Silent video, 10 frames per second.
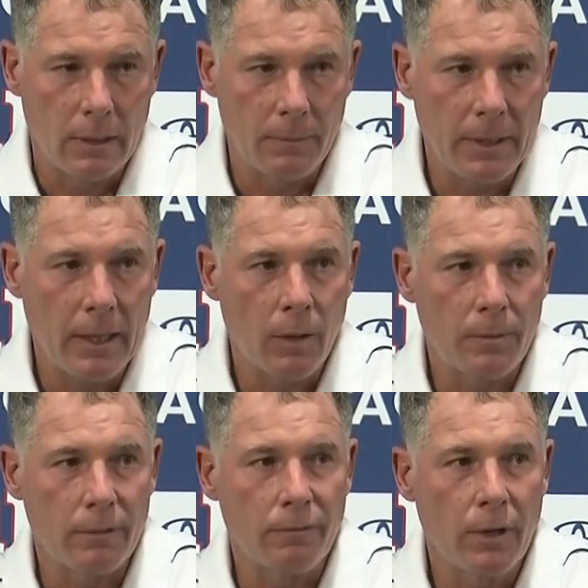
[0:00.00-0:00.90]
He helped
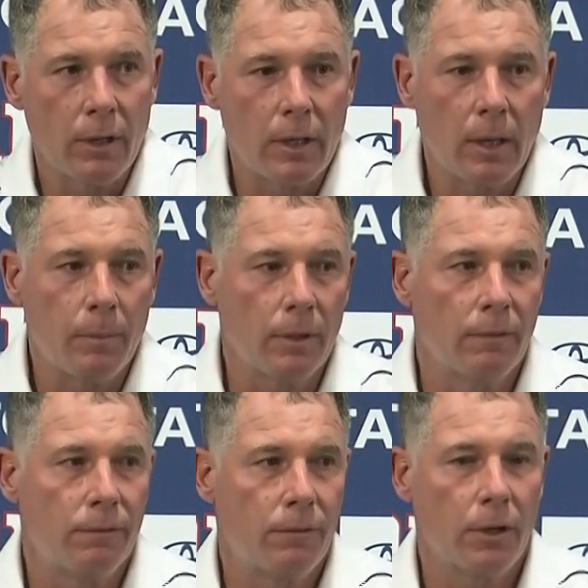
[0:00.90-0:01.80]
convert a couple
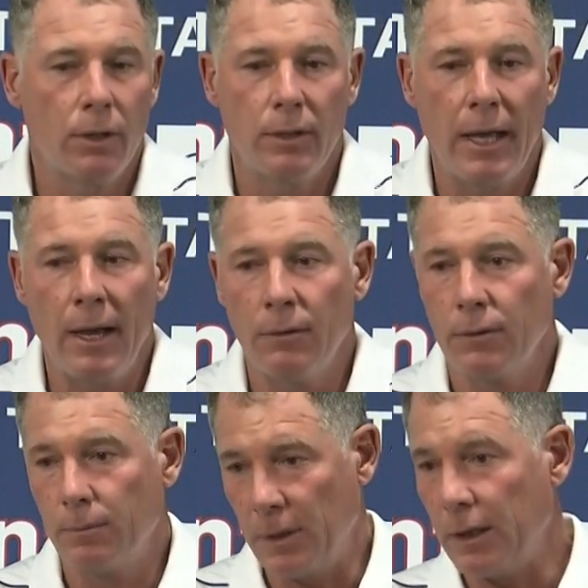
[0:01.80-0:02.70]
of third
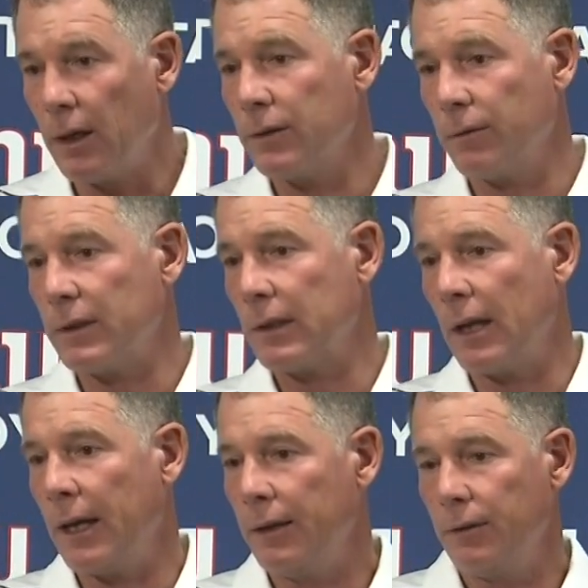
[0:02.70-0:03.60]
downs because of his
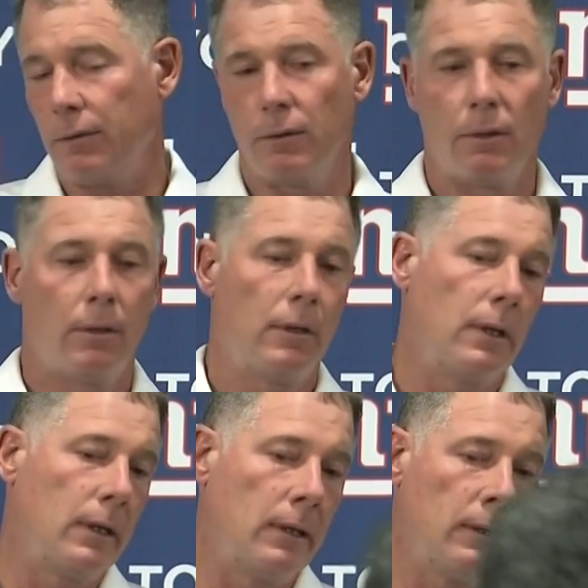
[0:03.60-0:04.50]
legs.
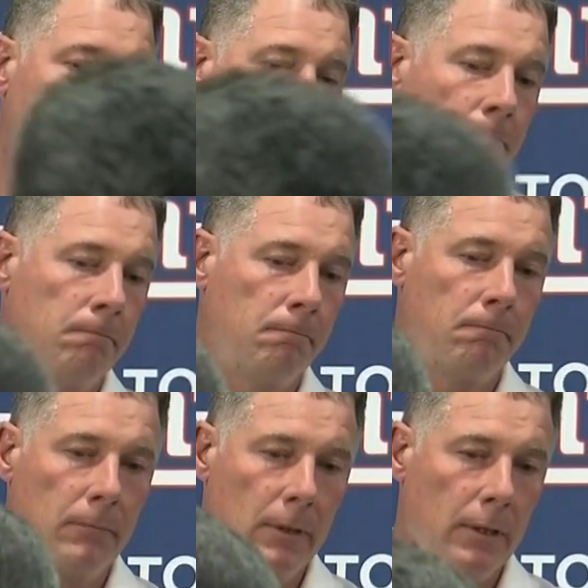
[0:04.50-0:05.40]

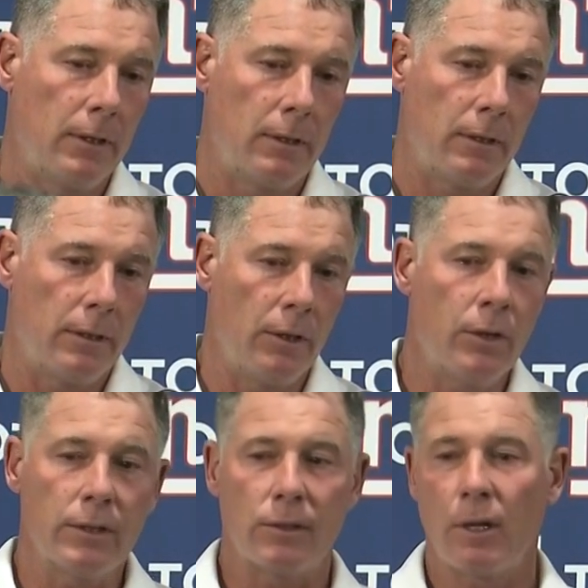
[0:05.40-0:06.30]
You
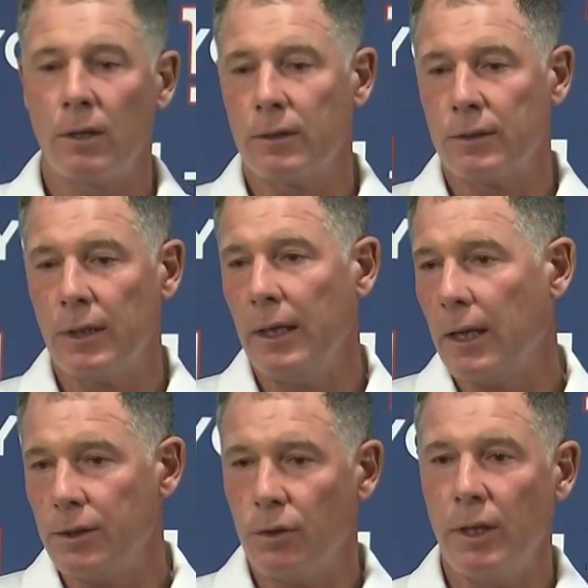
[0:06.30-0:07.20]
can start to see, and
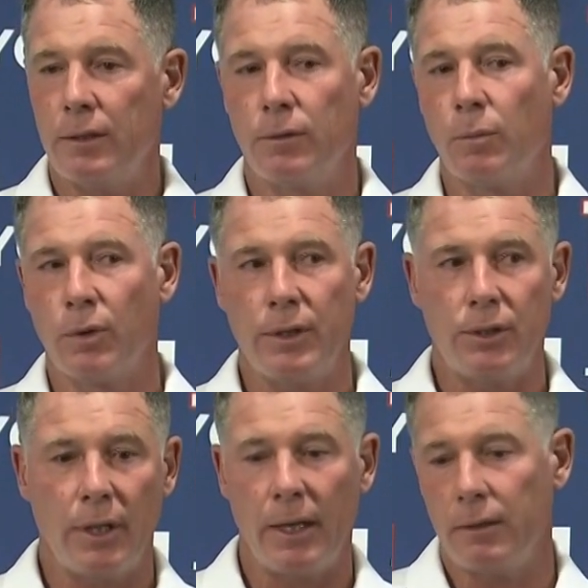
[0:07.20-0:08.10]
as you get to
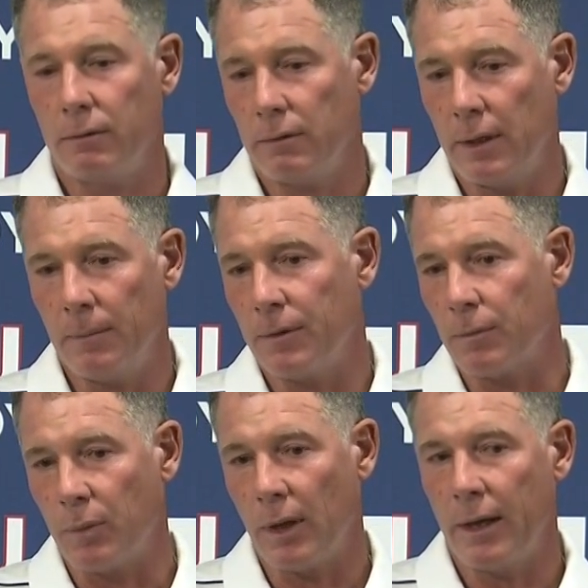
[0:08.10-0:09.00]
appreciate him as a
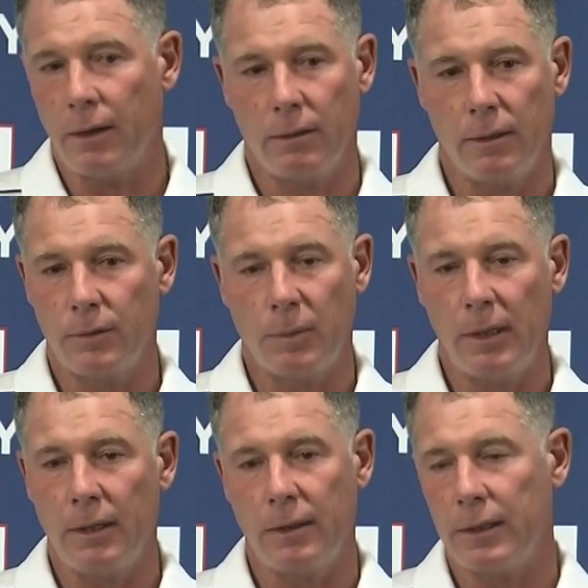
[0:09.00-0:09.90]
player, there's
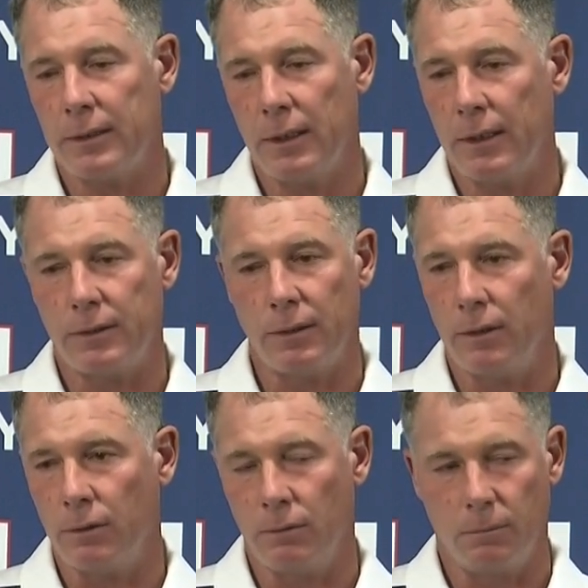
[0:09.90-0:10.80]
plenty of things he needs to
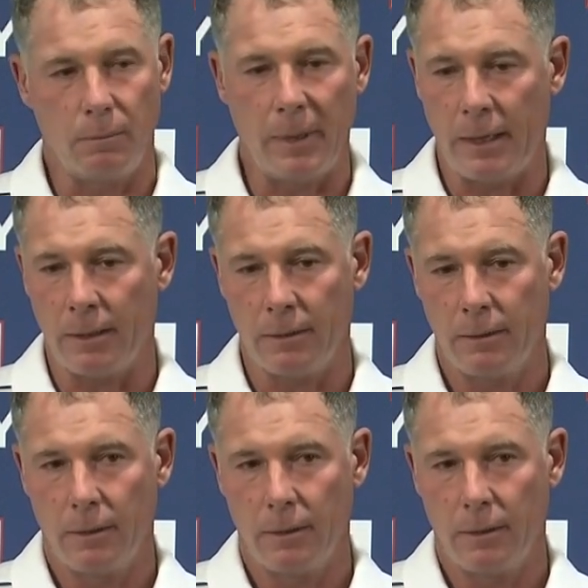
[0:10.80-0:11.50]
do better.